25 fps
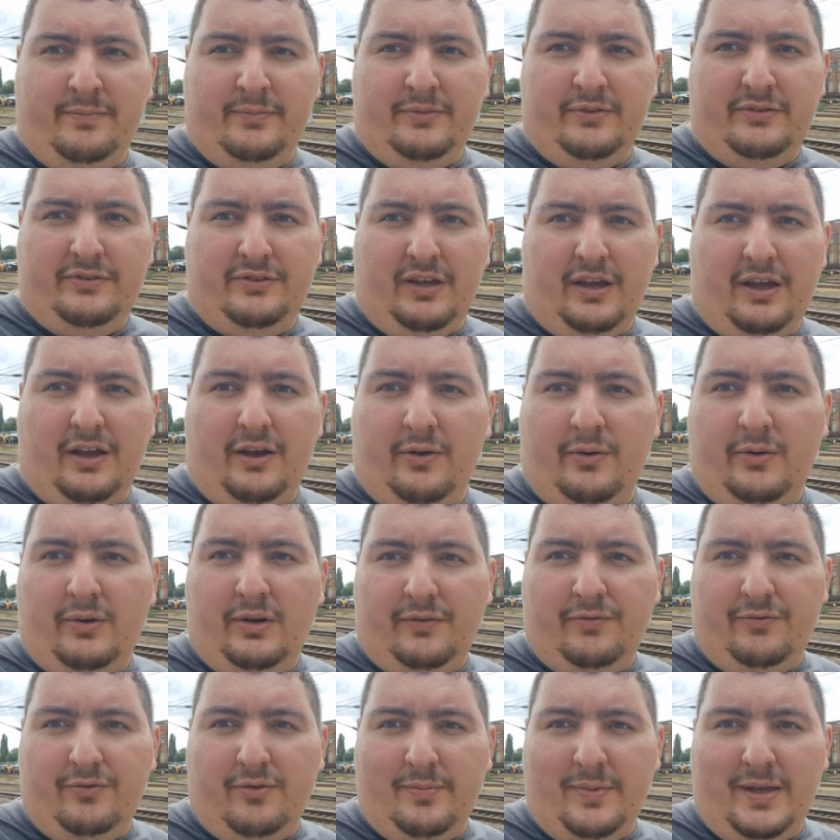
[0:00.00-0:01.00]
So
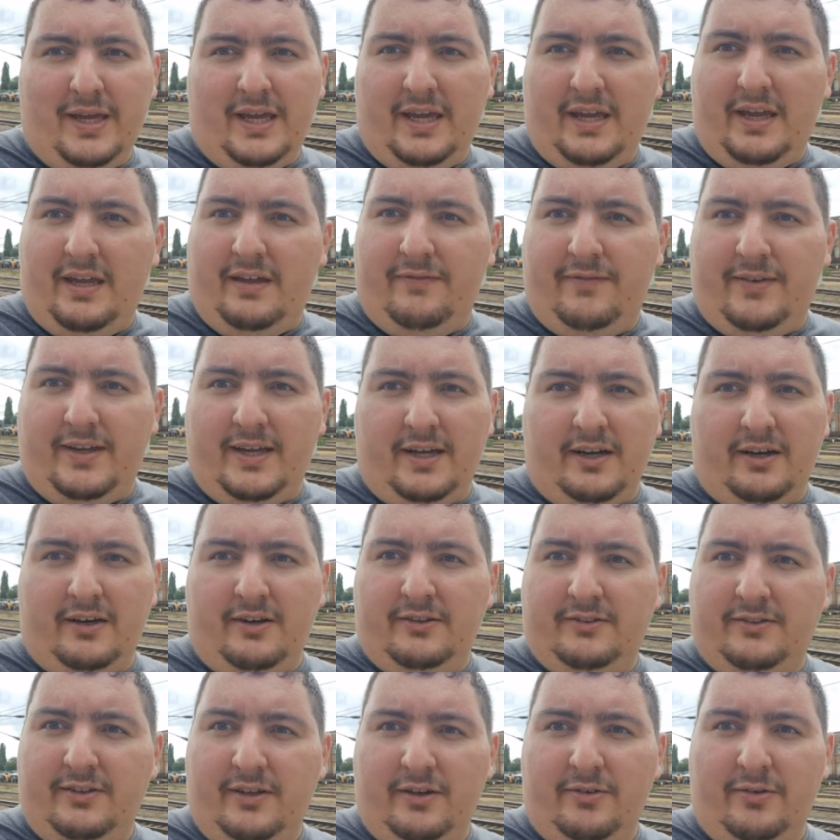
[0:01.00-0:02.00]
from here there
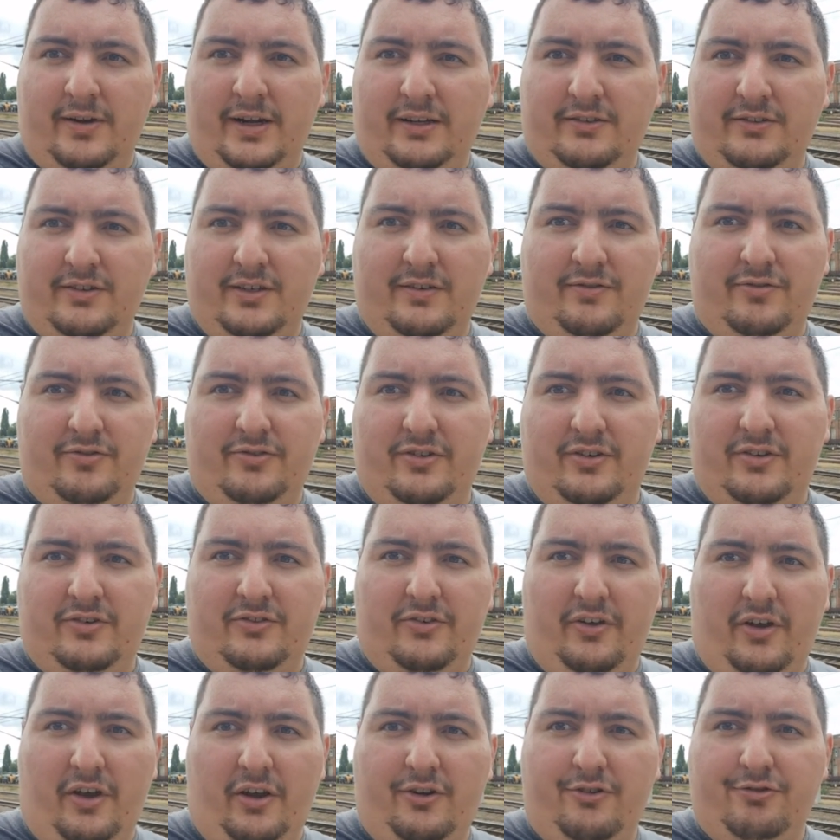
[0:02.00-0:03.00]
are direct
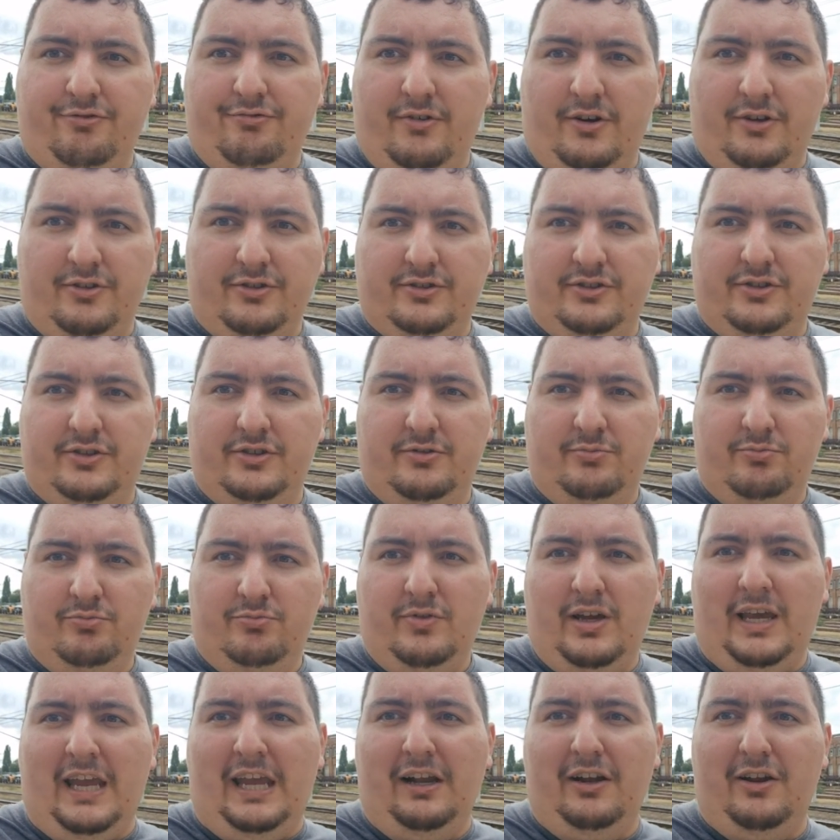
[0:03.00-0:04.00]
services across
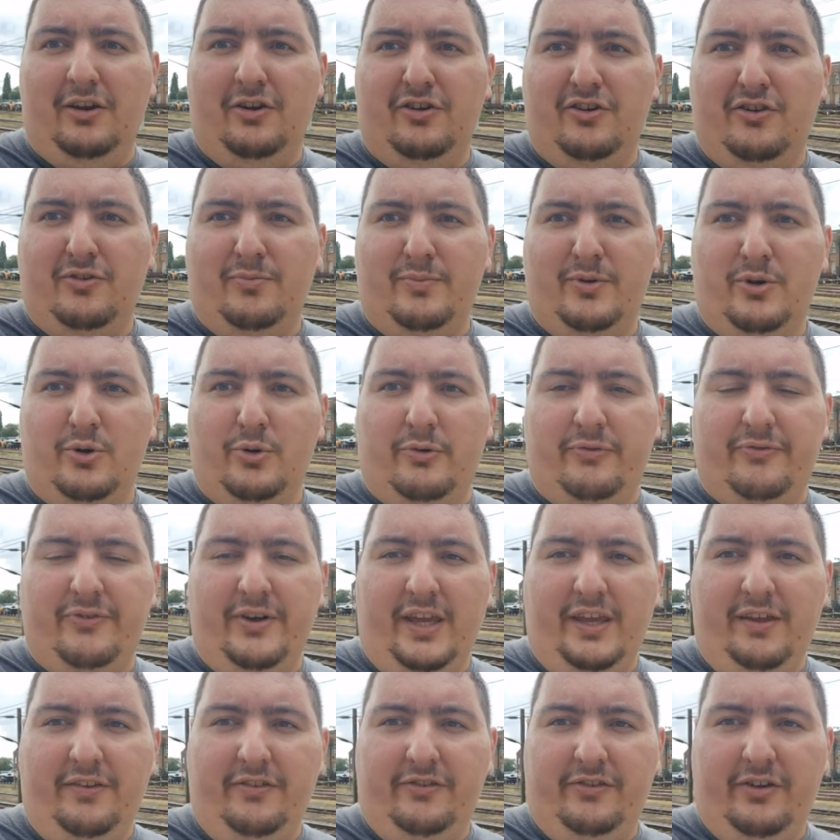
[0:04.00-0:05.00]
England and the North
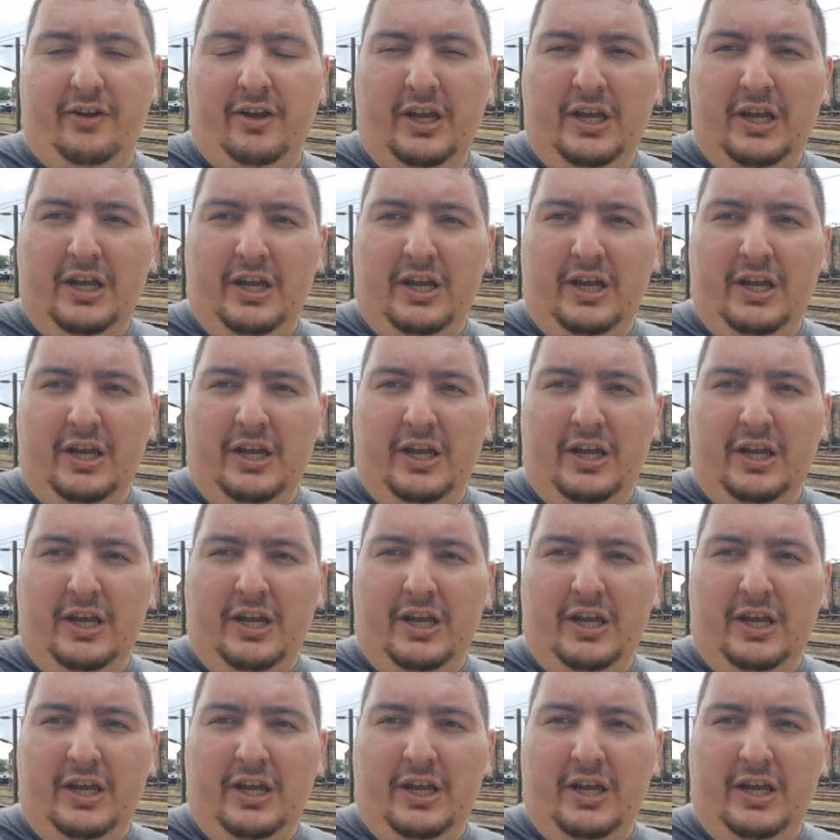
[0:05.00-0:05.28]
East.